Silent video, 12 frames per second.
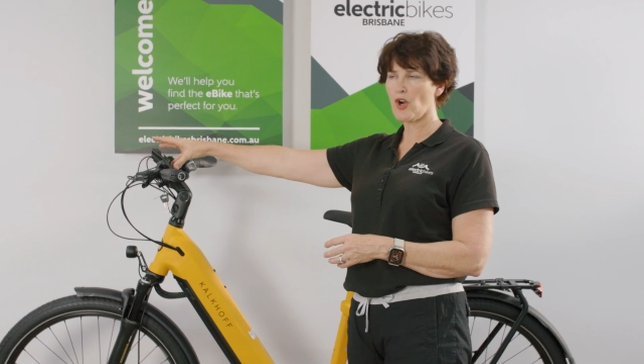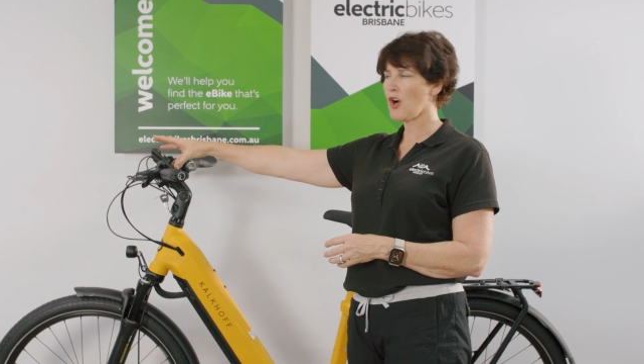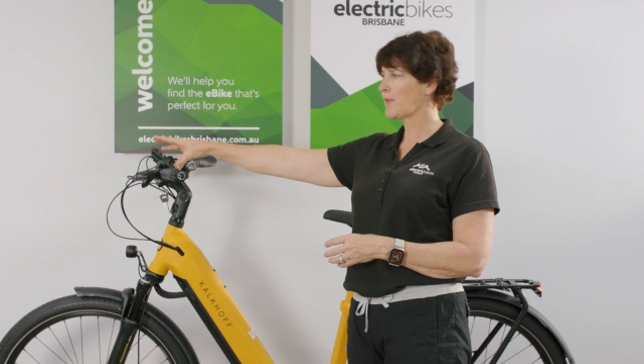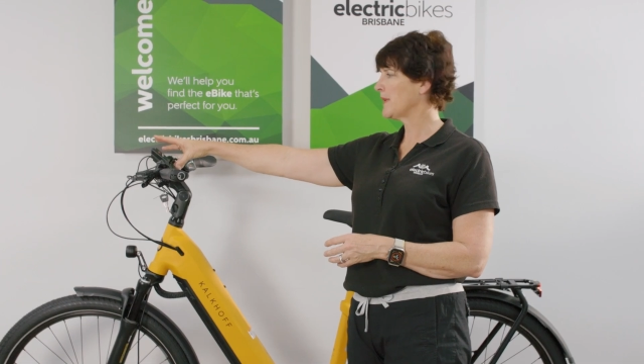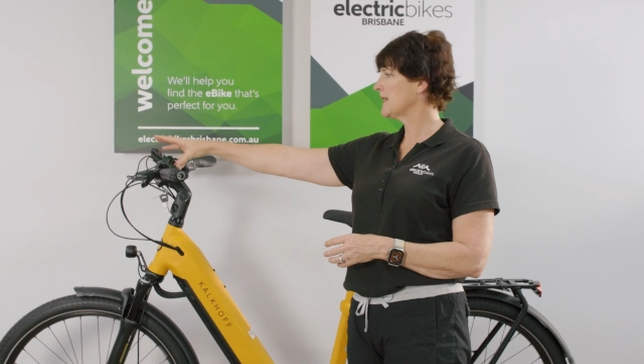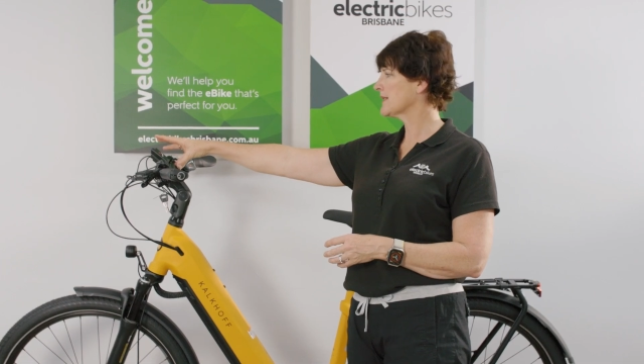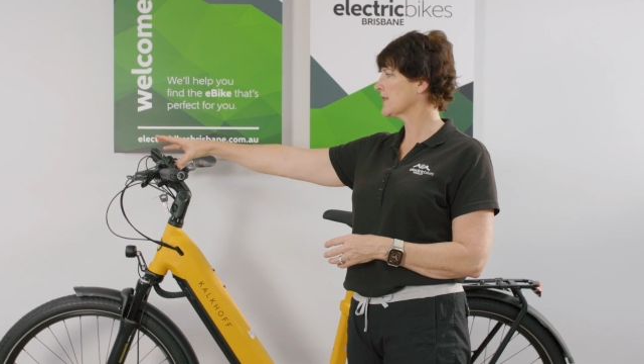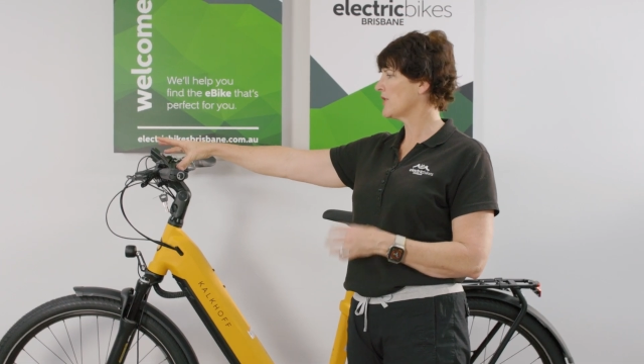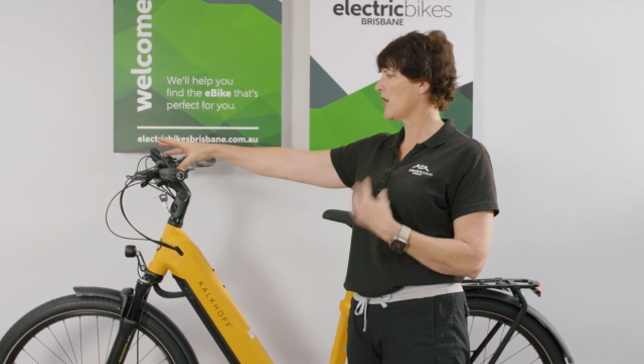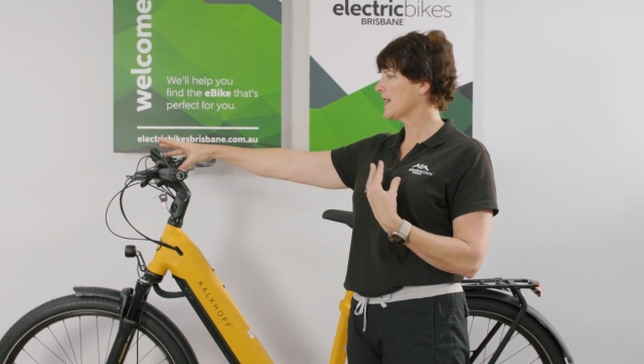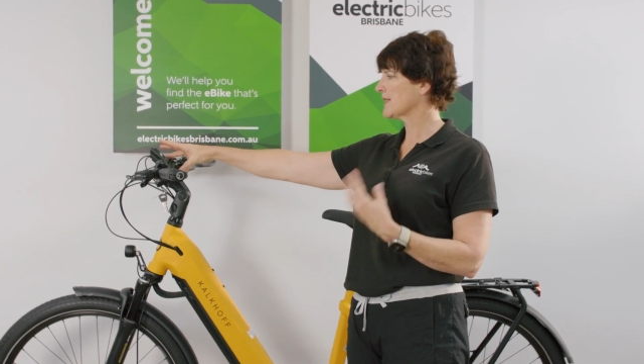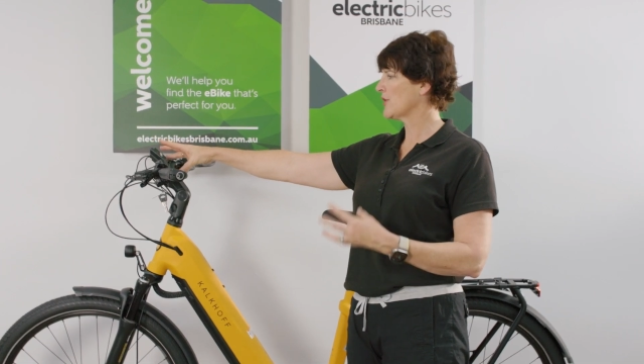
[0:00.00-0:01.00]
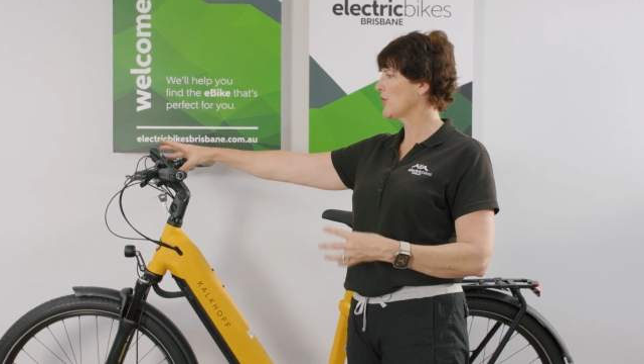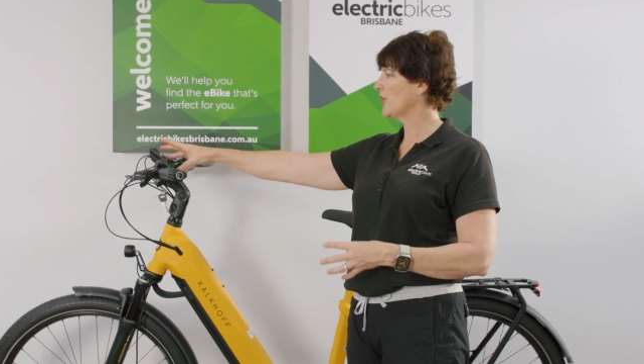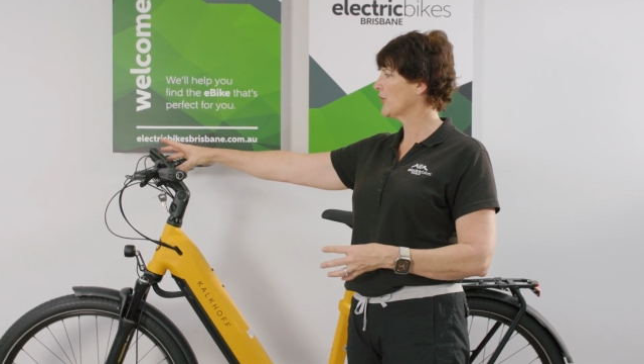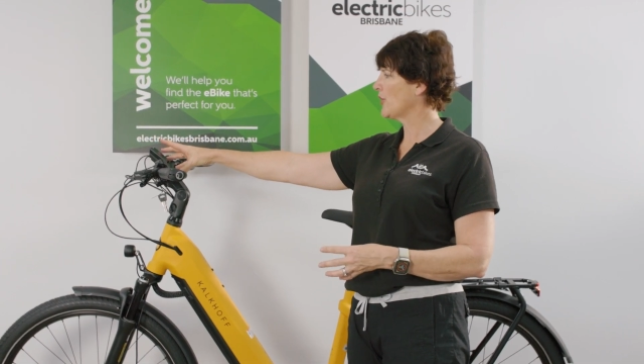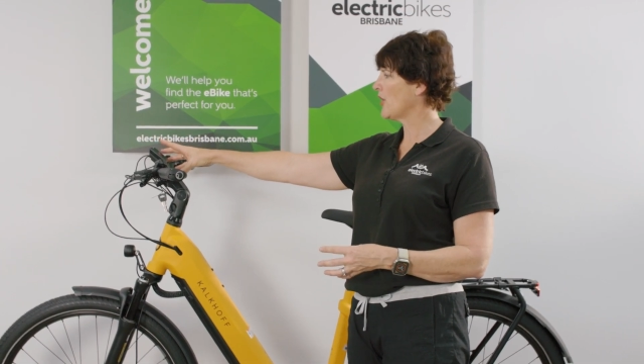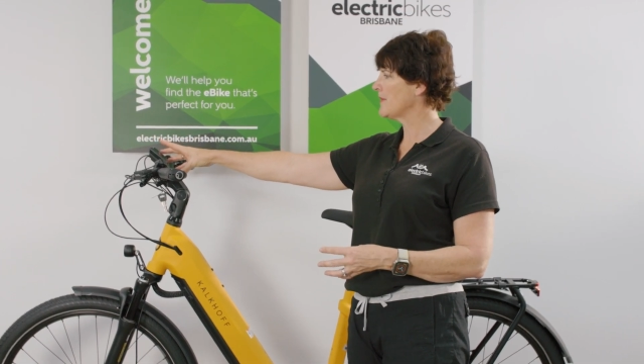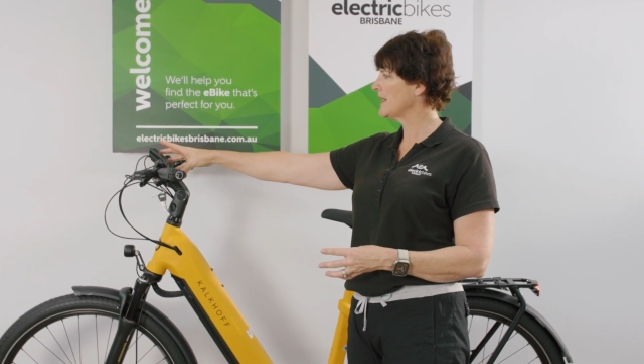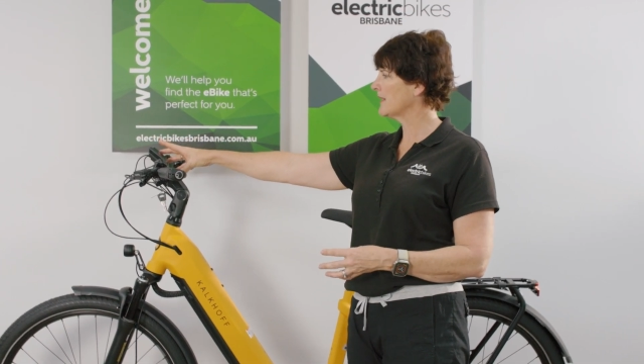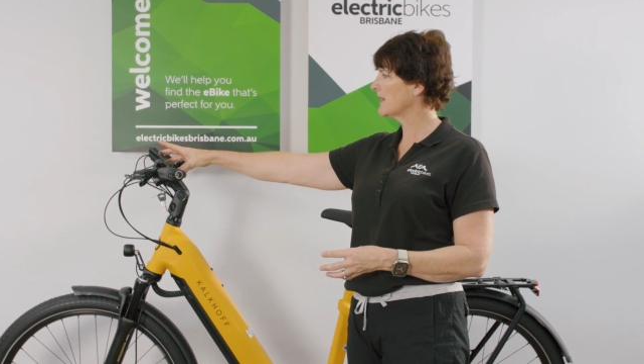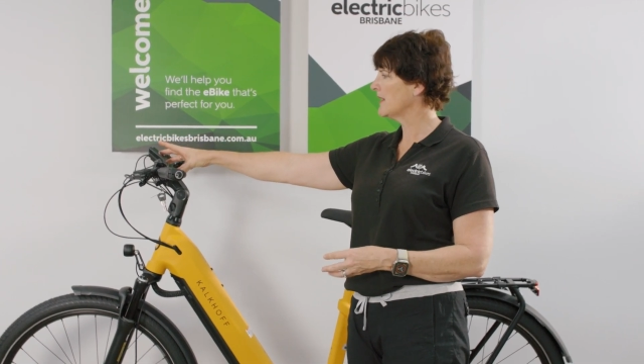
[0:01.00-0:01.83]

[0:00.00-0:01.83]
cockpit, so nice and ergonomic.